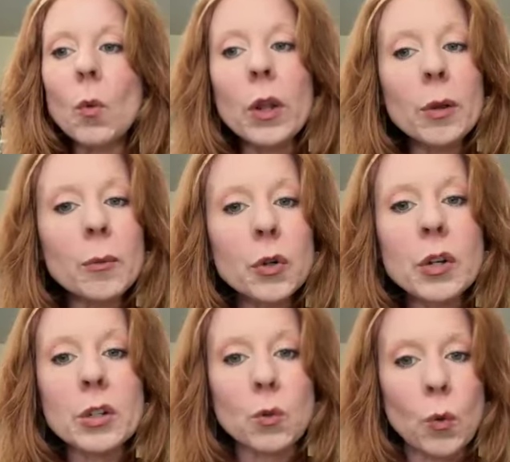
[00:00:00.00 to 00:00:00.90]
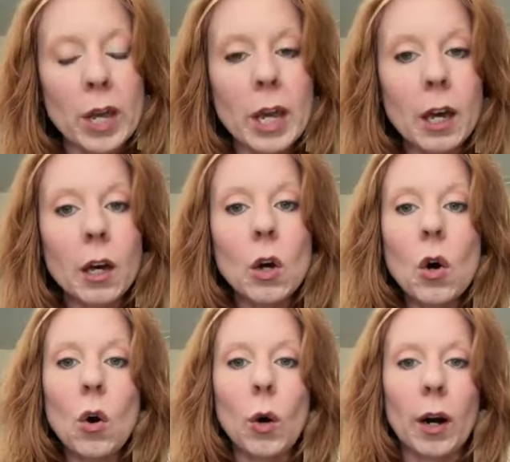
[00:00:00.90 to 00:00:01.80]
When the moon is weak
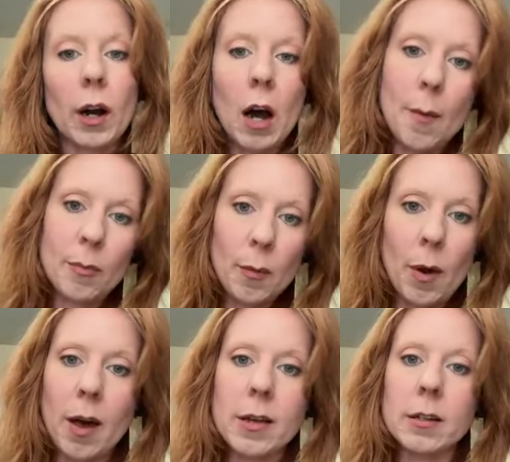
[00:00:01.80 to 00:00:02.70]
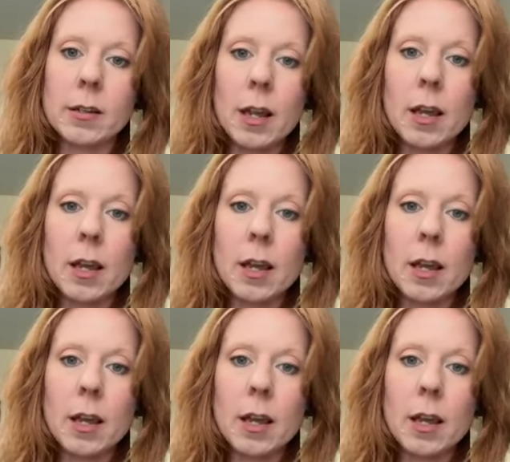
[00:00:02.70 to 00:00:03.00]
or compromised